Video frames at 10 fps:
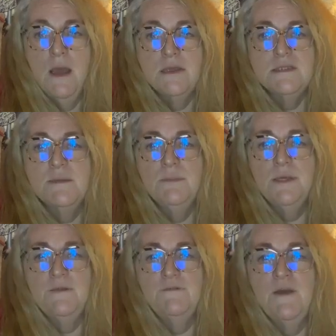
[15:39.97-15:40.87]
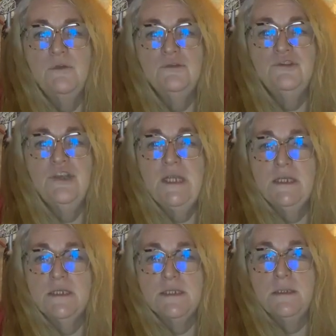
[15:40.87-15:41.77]
I simply felt
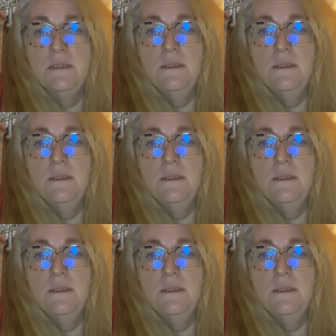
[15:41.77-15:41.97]
cheered